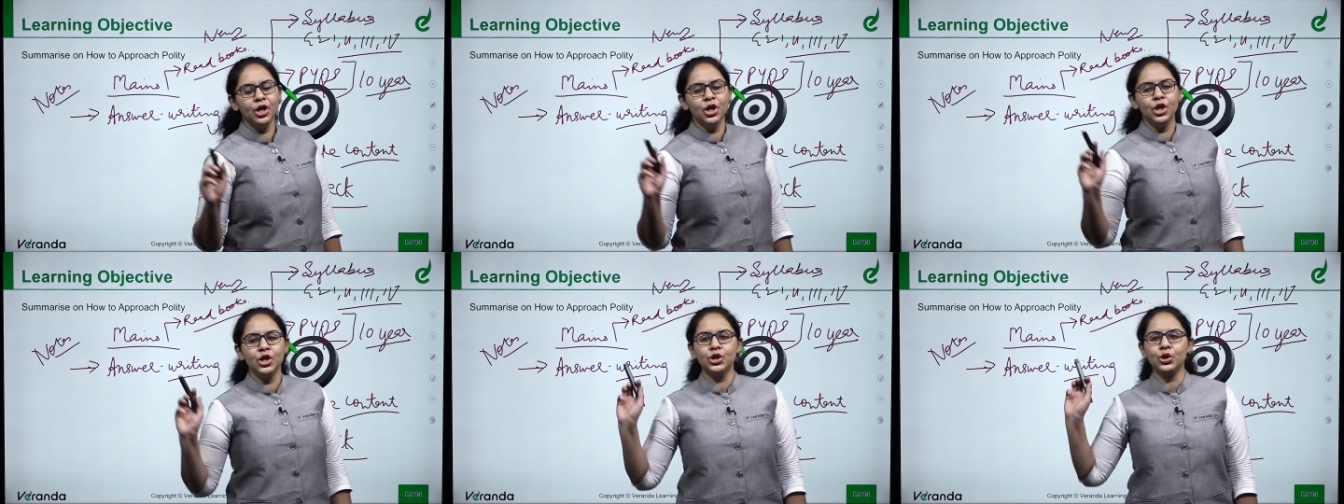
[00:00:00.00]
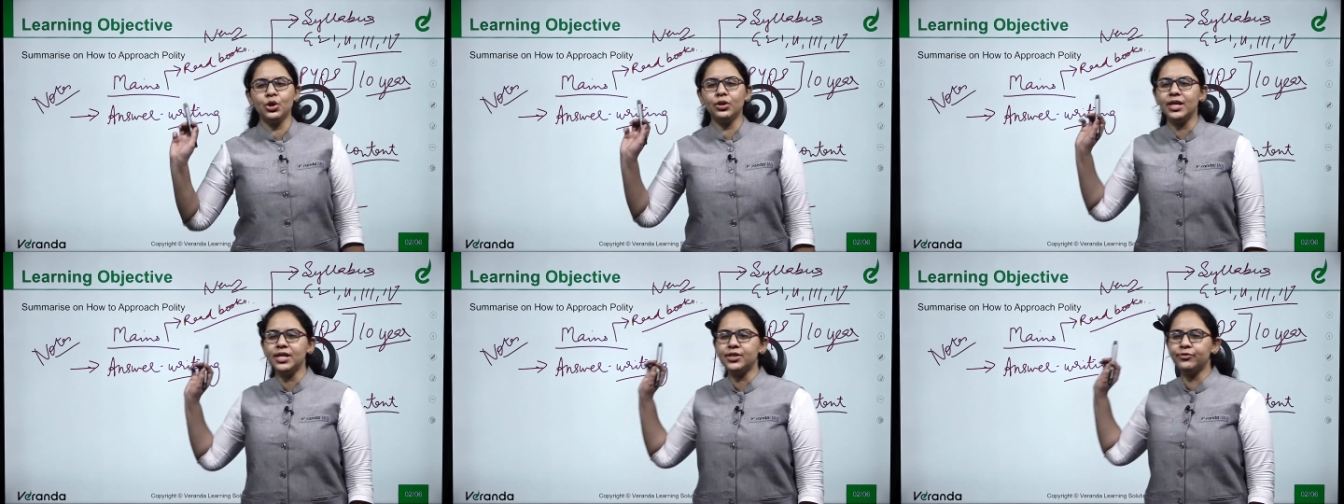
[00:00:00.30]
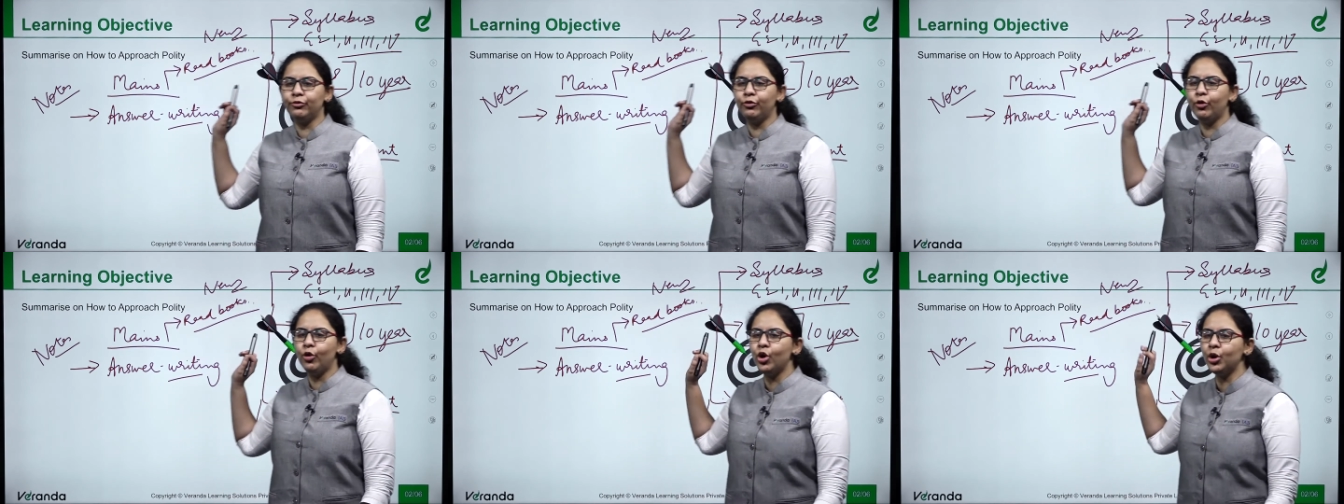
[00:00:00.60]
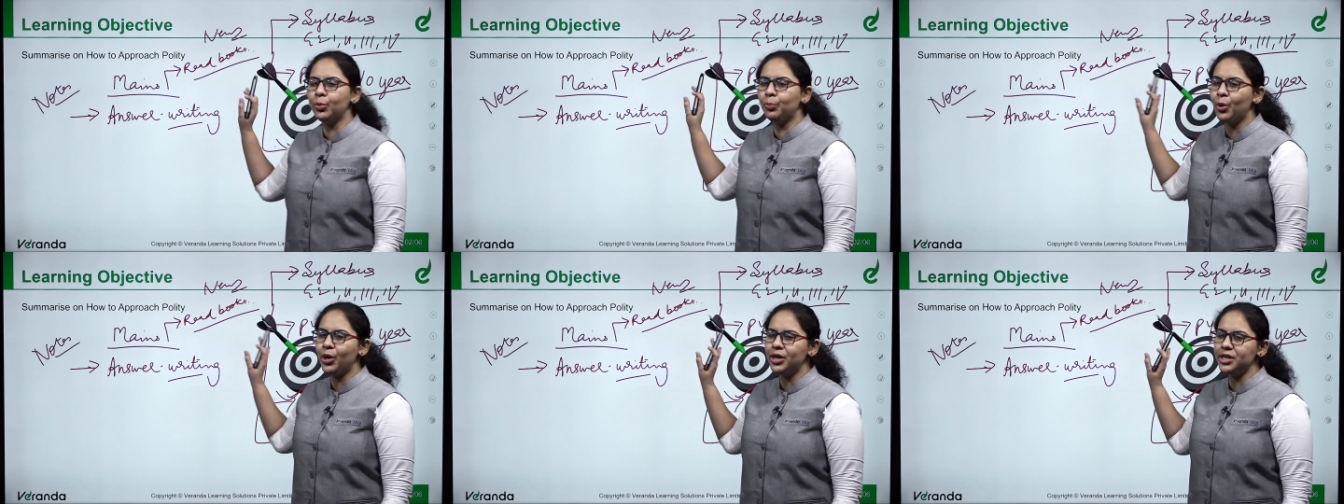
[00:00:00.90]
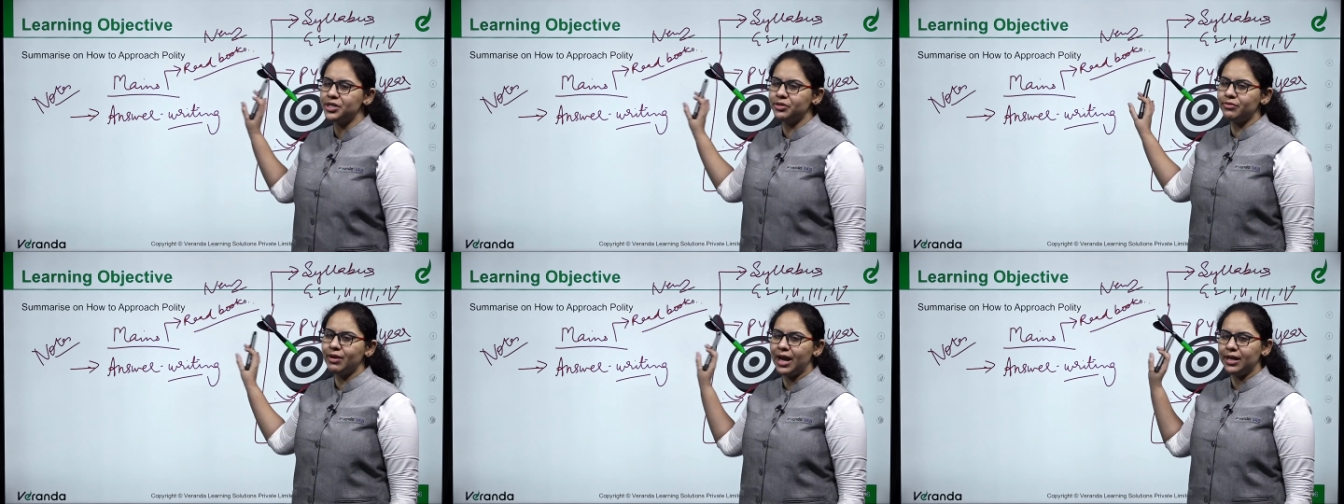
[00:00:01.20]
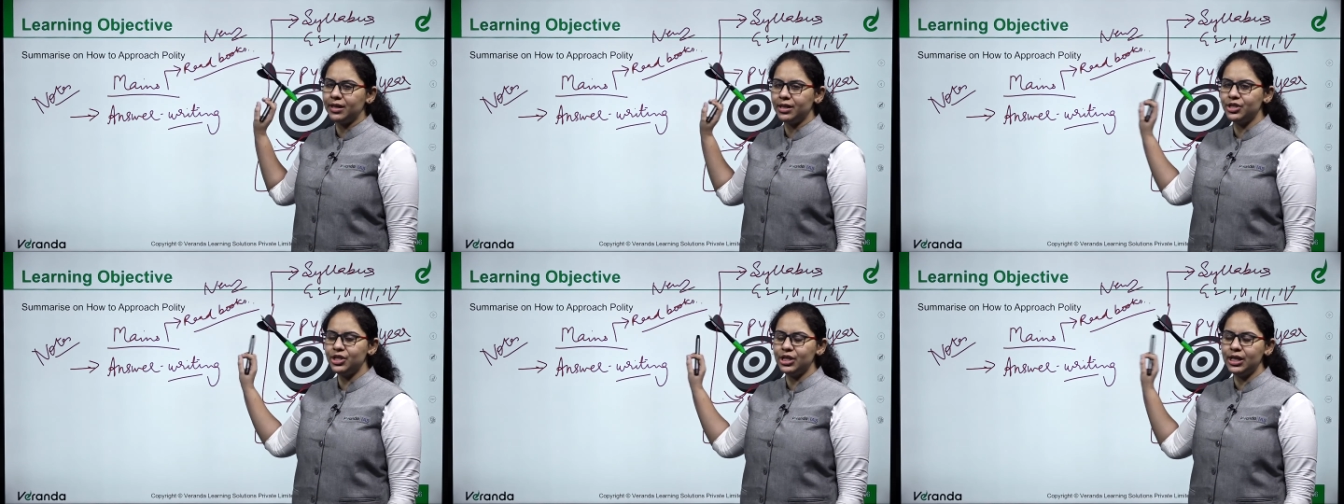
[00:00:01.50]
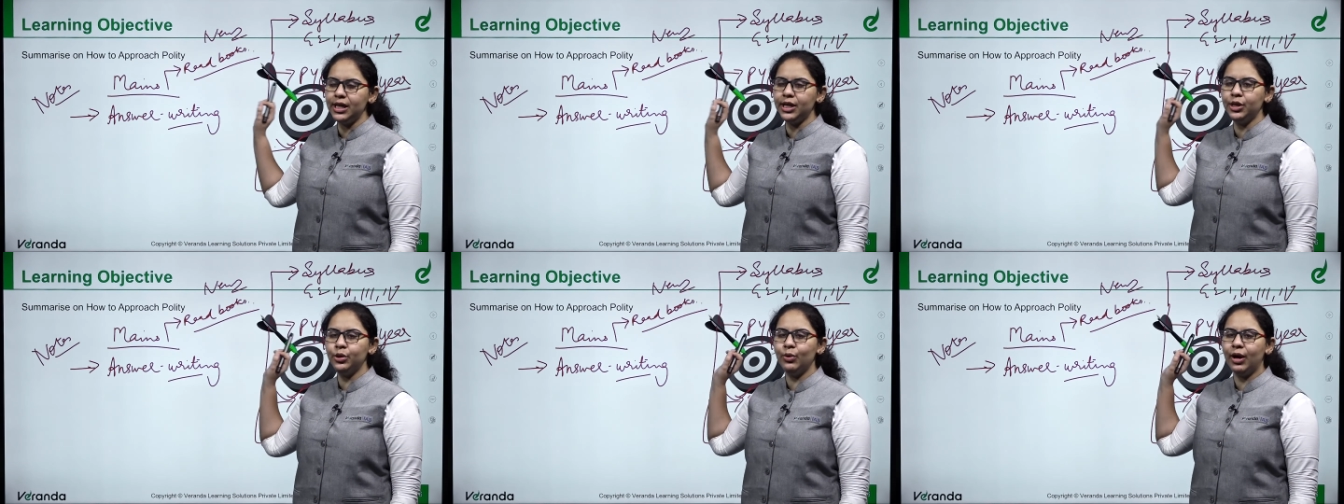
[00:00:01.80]
So this four-point
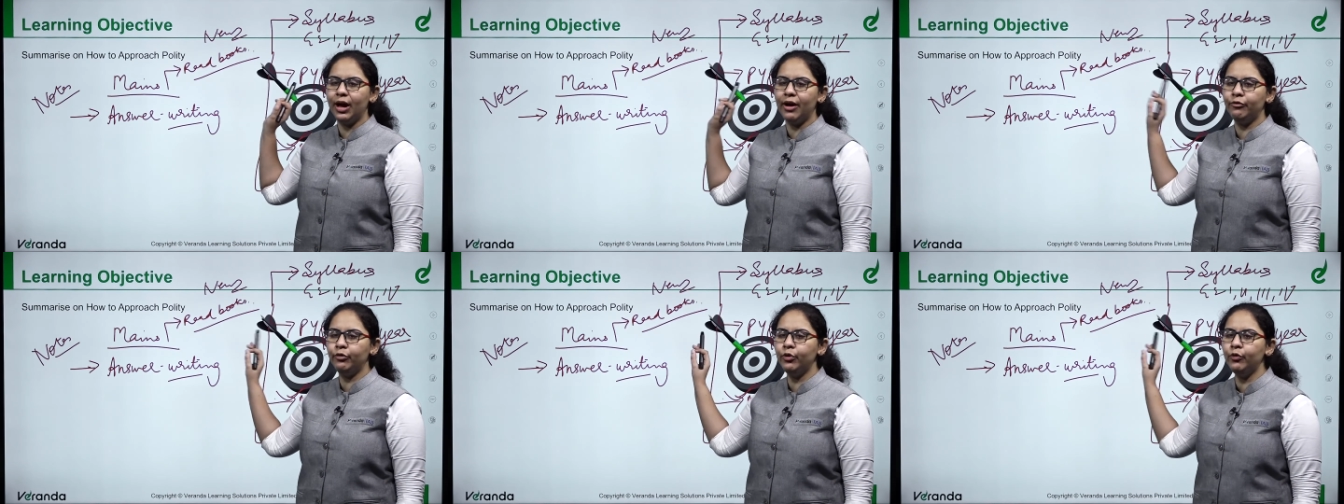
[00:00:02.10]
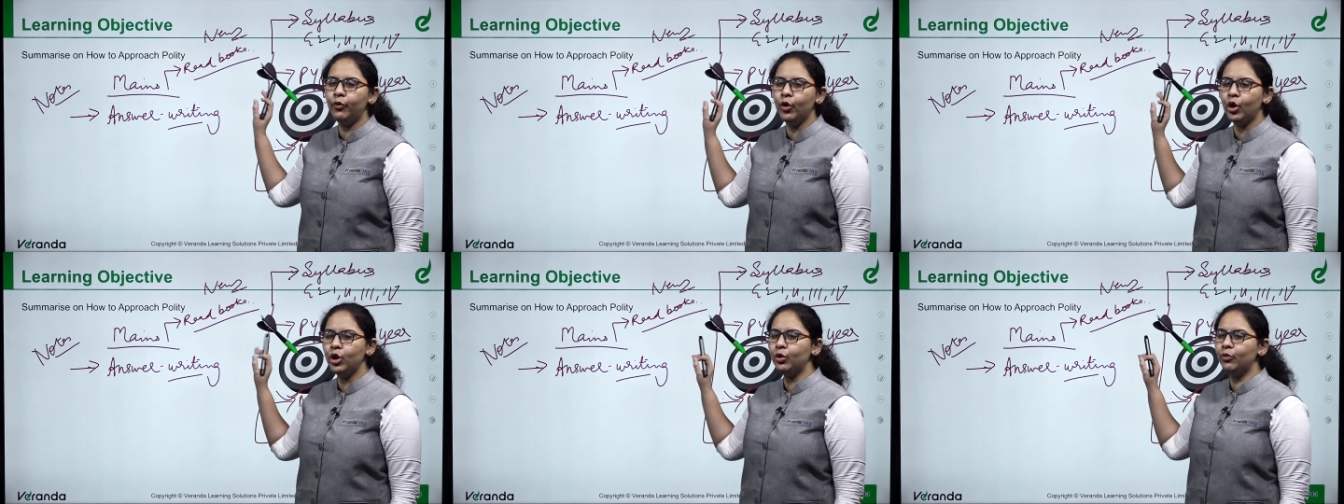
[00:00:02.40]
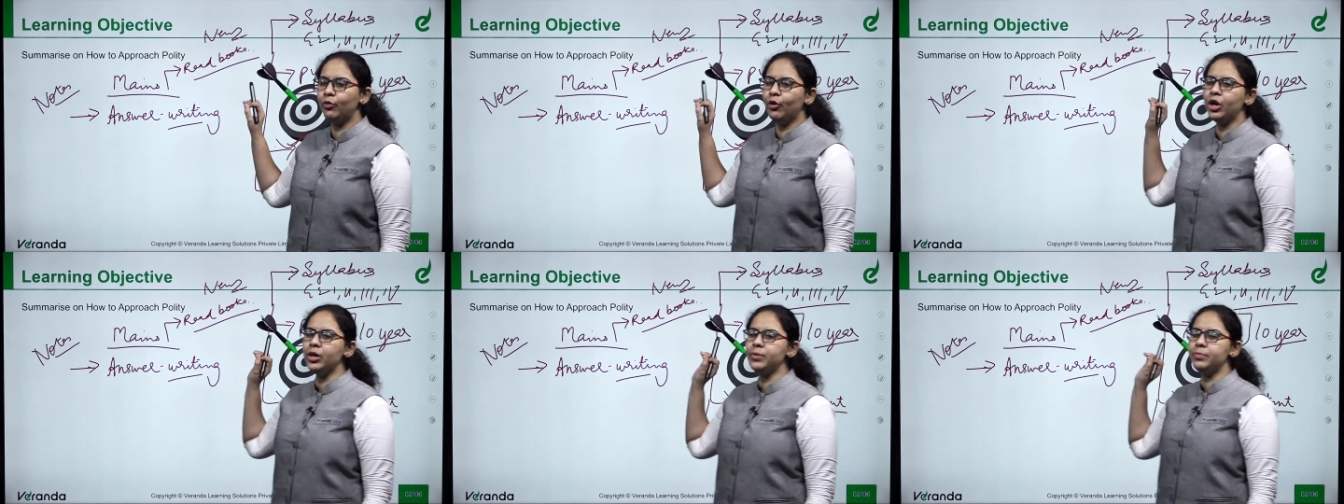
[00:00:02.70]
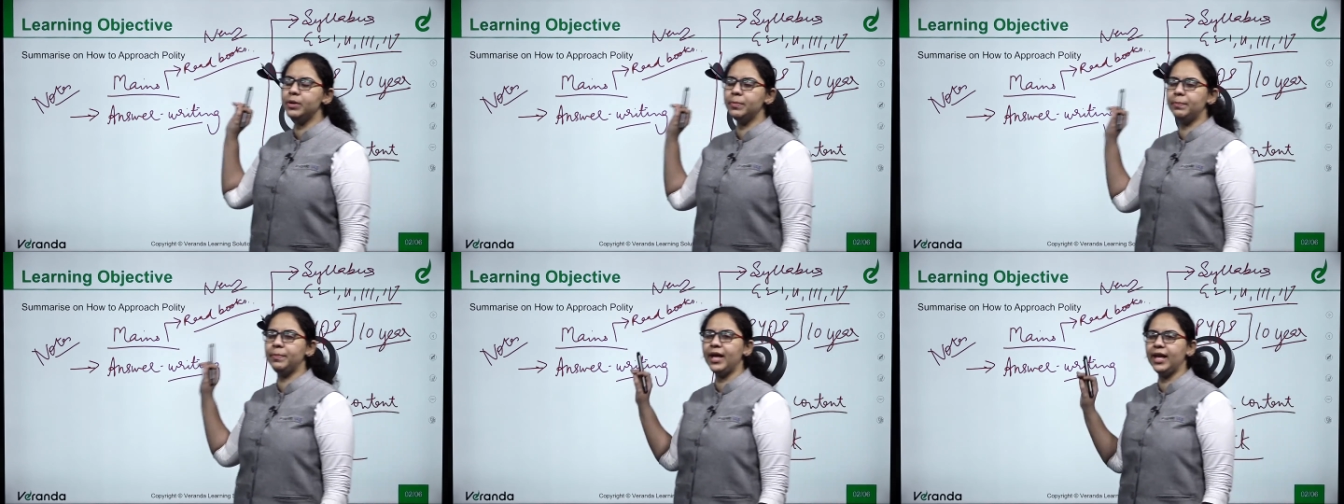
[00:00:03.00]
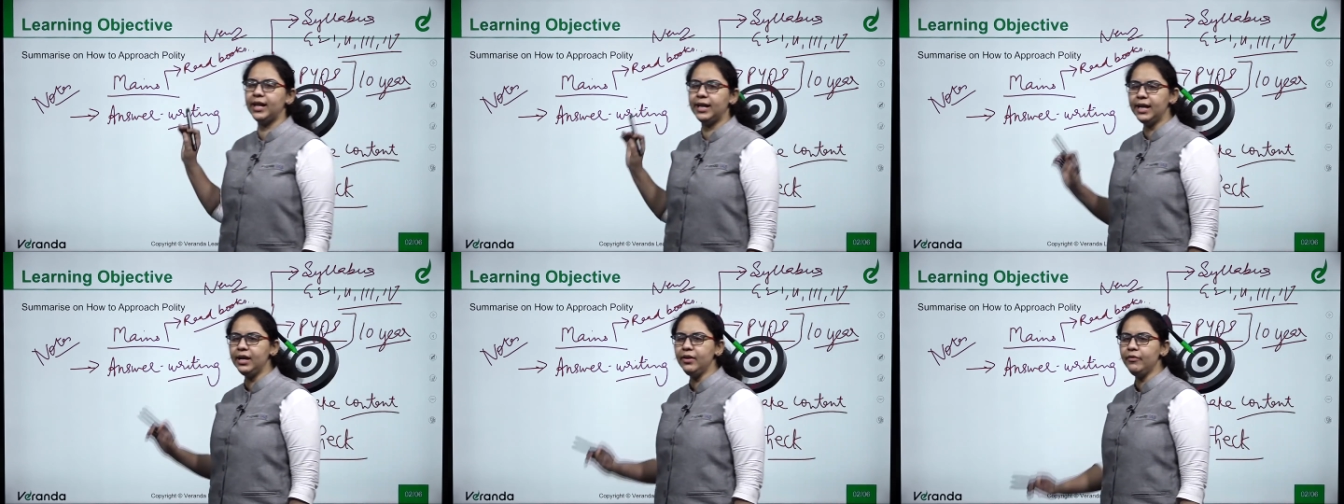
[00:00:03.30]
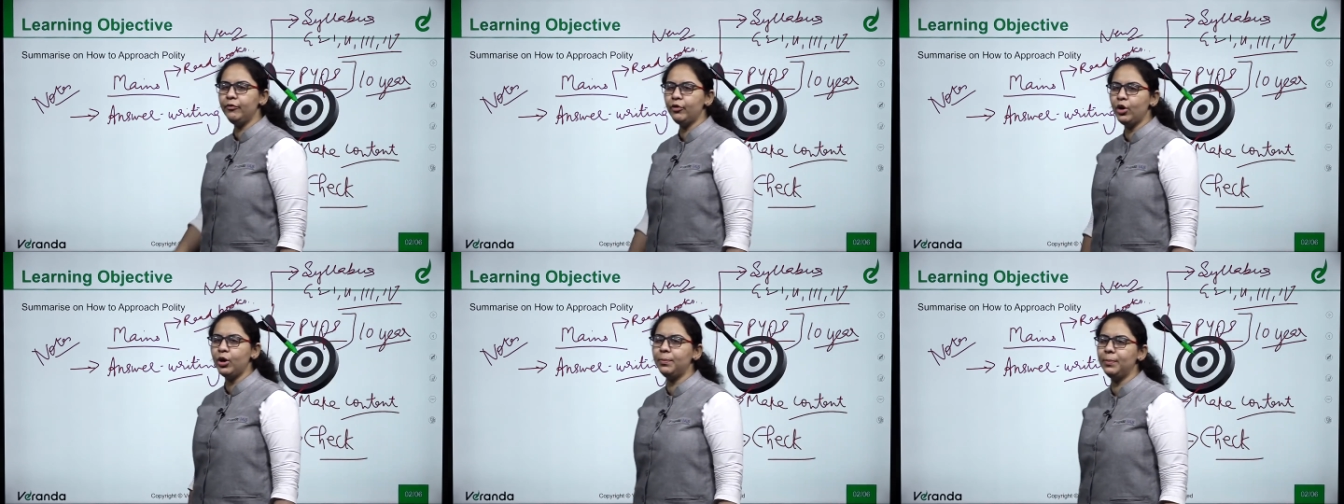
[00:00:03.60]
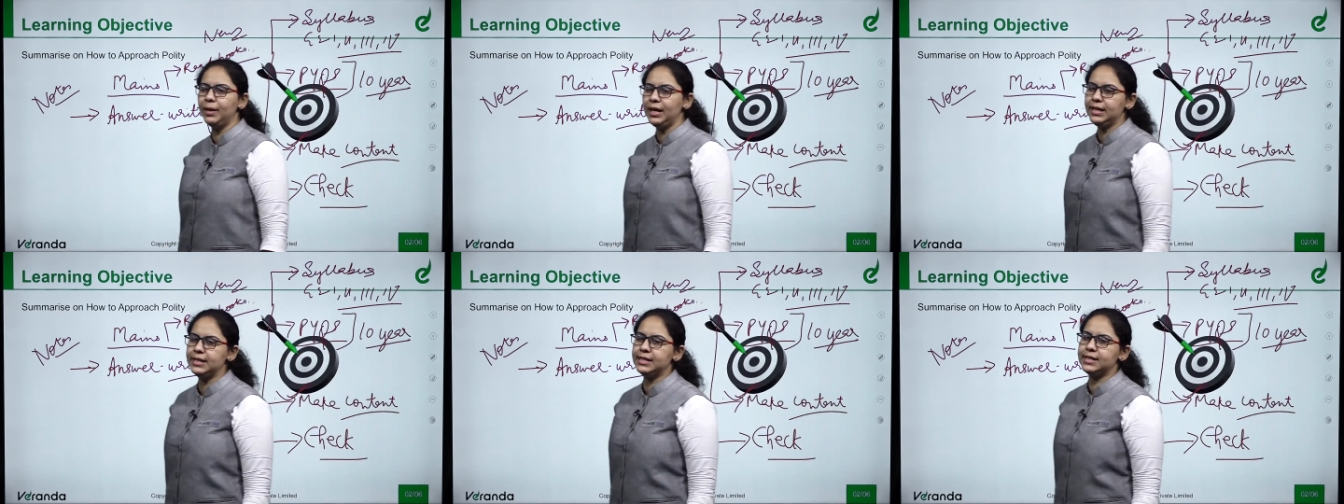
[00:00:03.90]
strategy you have to follow for preparing for
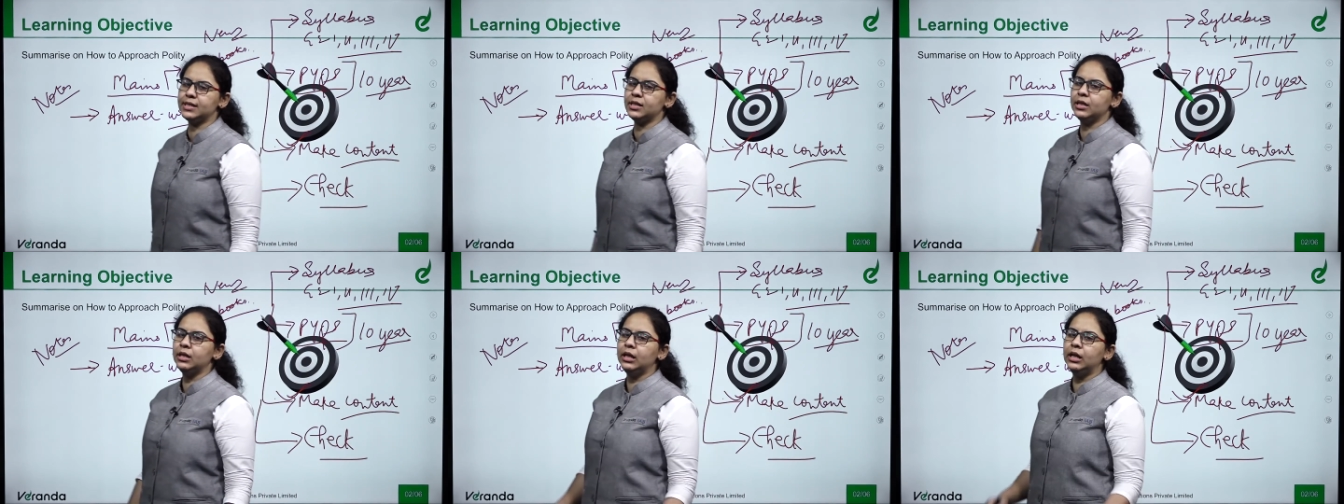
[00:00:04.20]
mains.